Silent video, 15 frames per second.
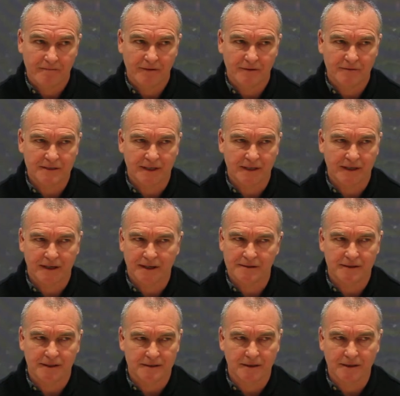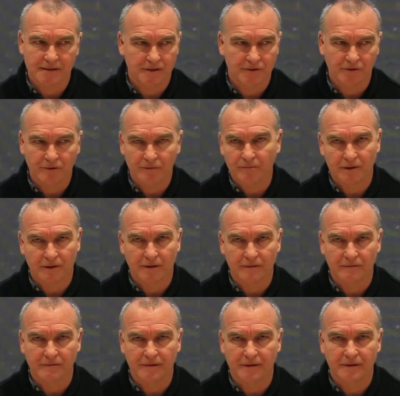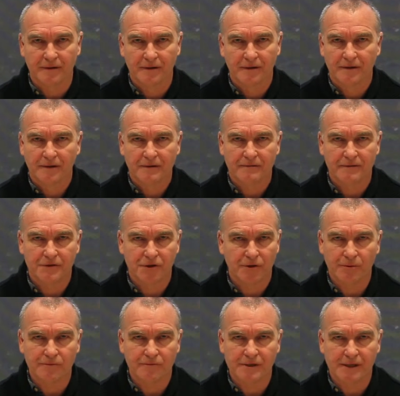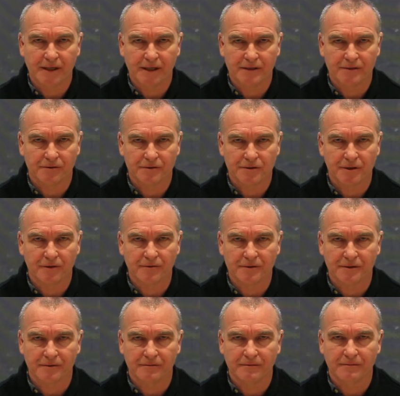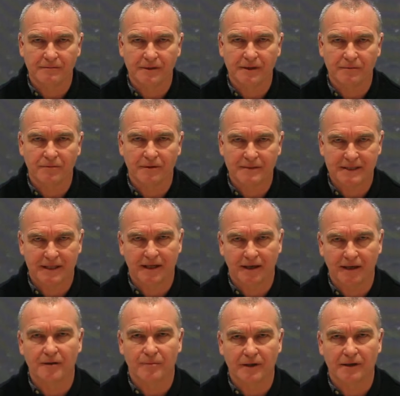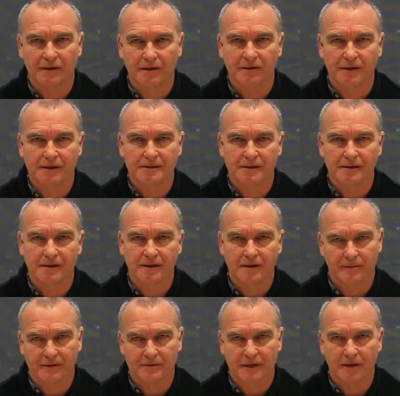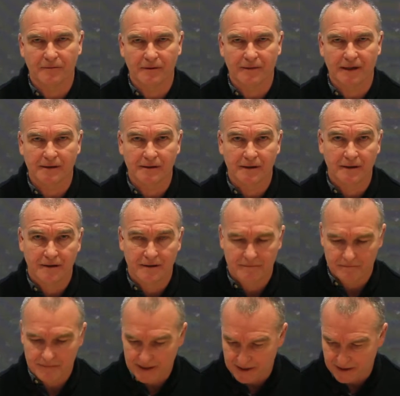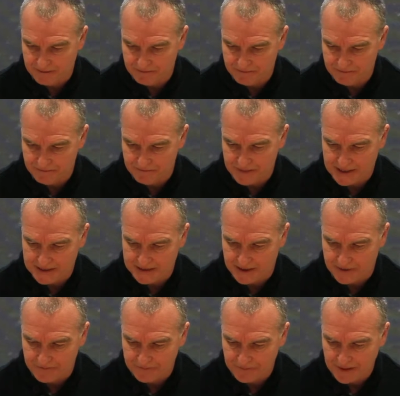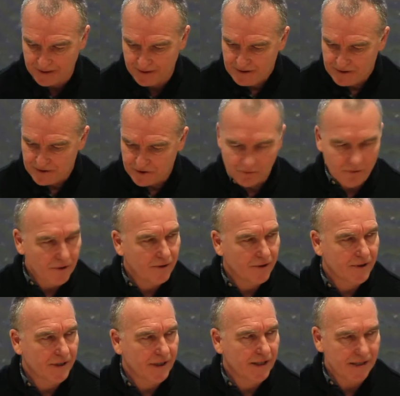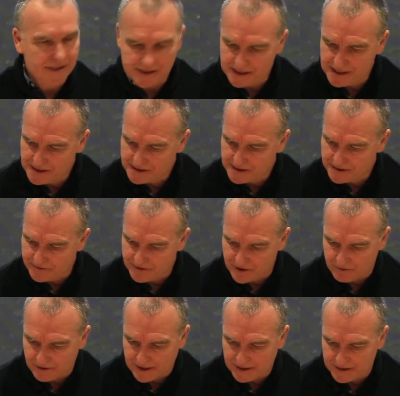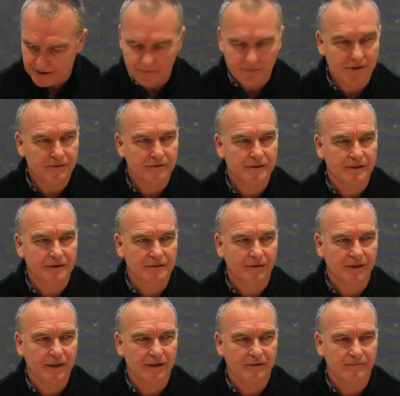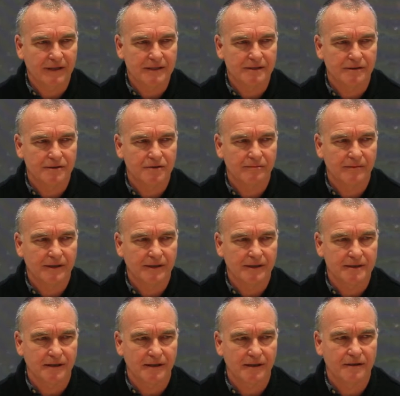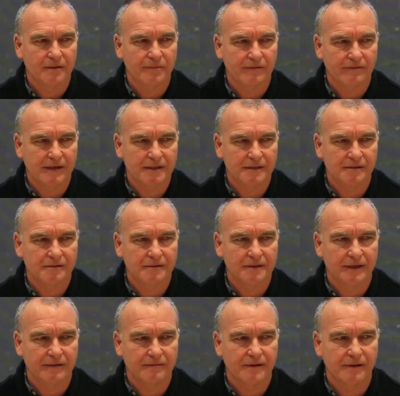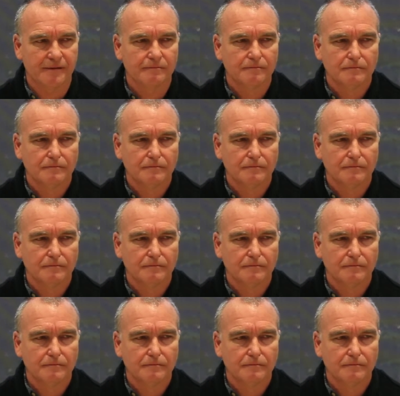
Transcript: psychiatry as it is has crumbled on for 200 years or so we could probably take a little bit longer to think about how we might make it better. So what are the key changes required in approaches? So I think I've mentioned some of these. I think the professionals have to